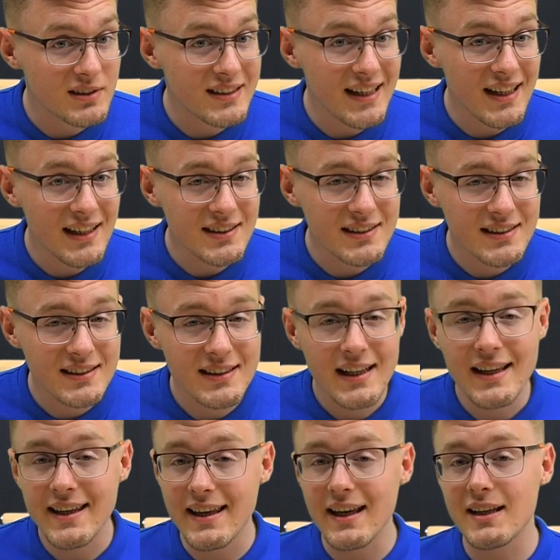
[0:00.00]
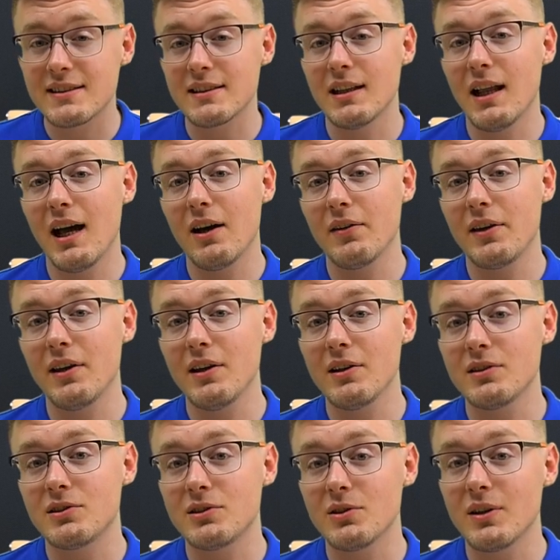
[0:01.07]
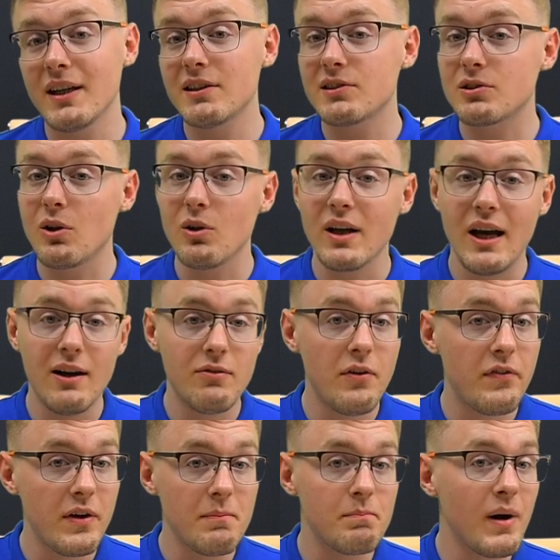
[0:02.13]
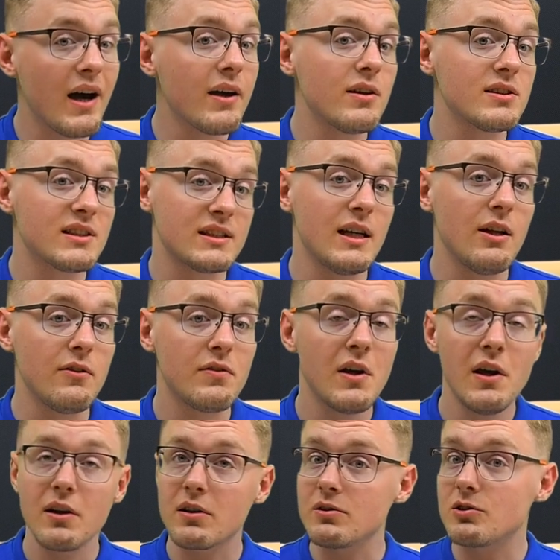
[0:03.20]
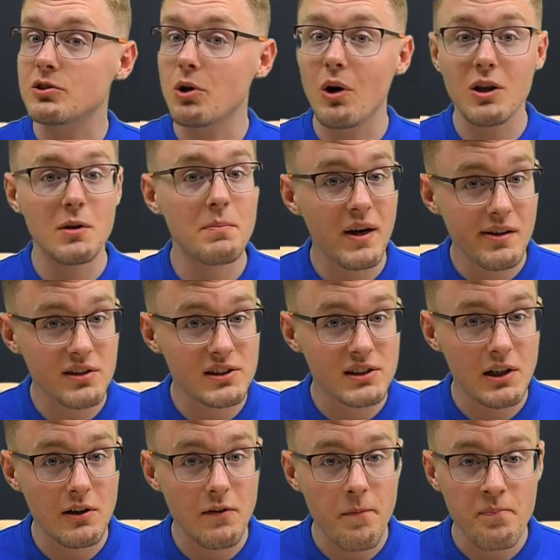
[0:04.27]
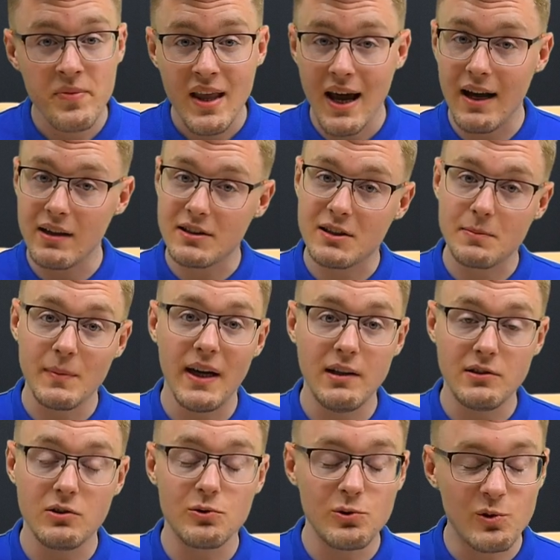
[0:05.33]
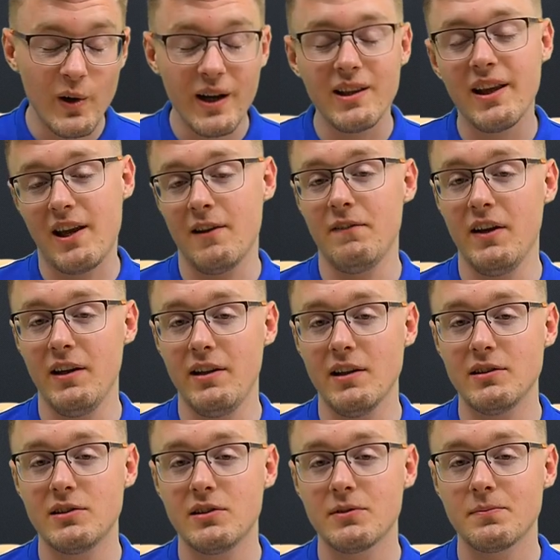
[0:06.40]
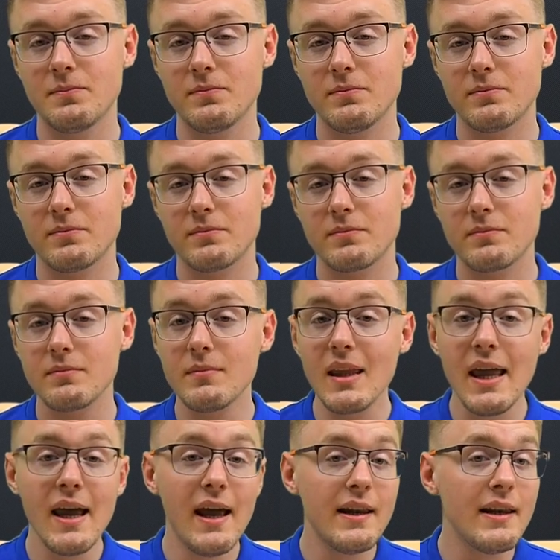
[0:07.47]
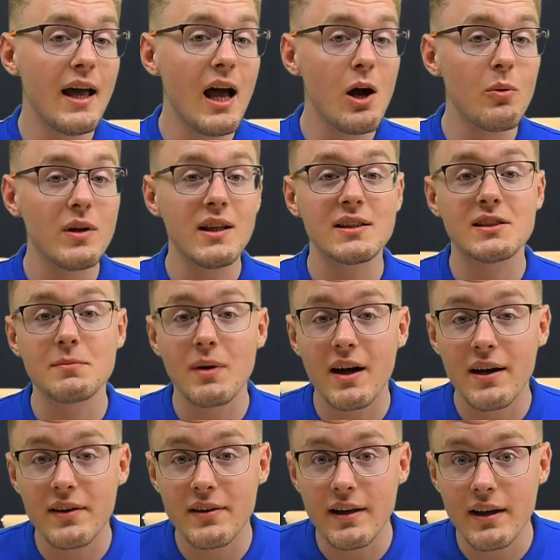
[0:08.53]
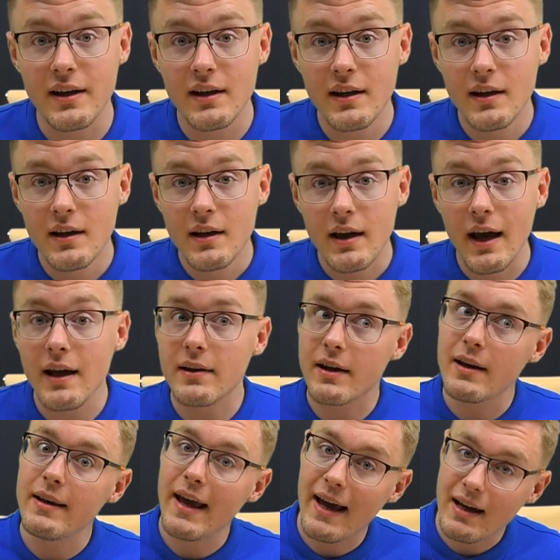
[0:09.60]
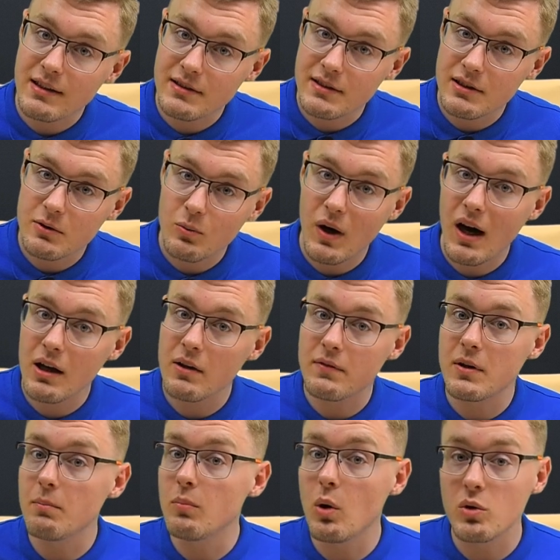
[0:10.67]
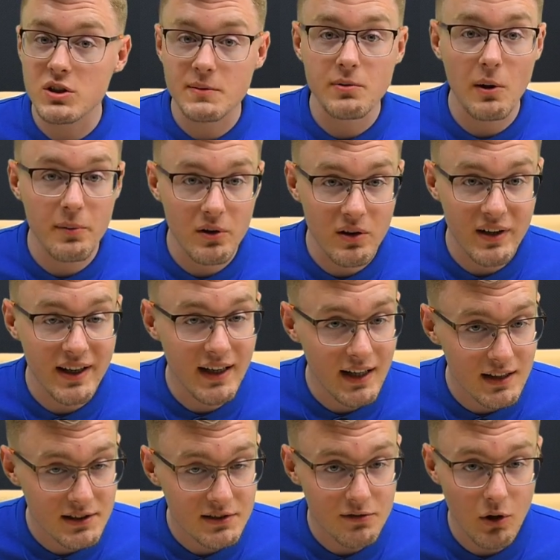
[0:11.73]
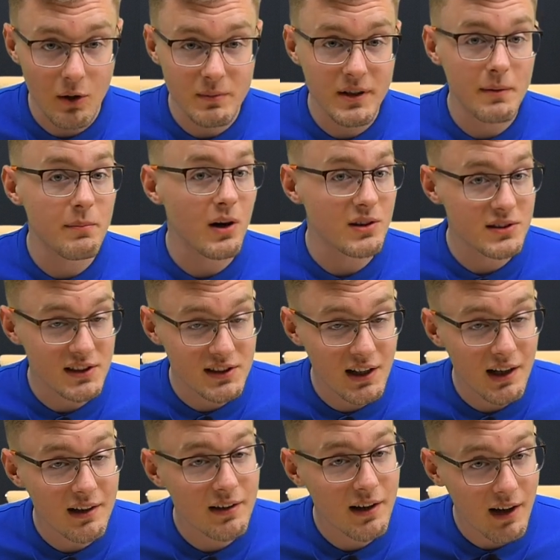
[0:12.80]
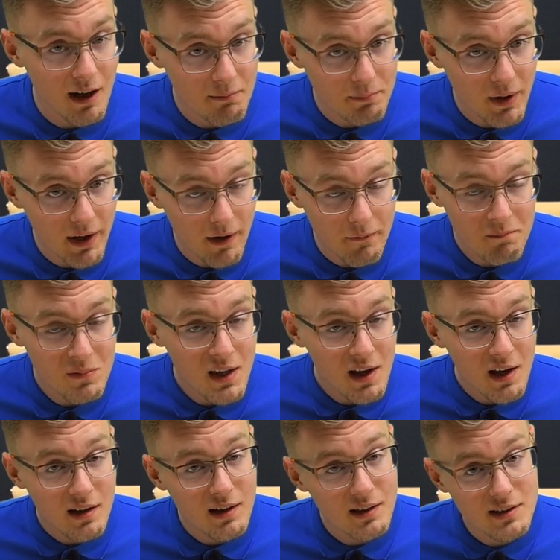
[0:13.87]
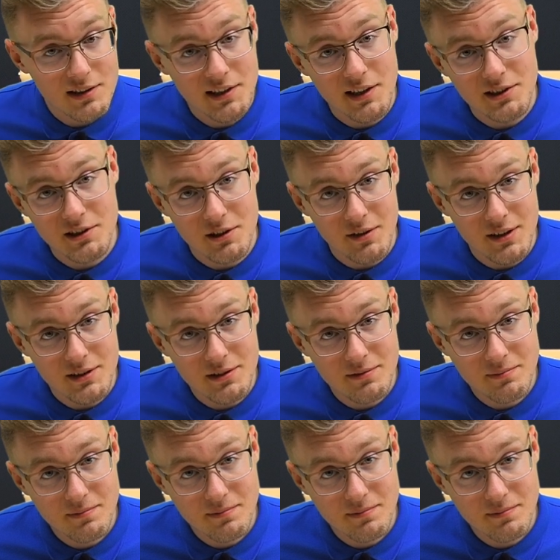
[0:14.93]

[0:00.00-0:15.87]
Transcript: these kits allow you to install everything by yourself, control it by yourself, and it's made really convenient. And now we'll examine the and Connect, one of the most popular kits from the Partizan company. Now let's get to it.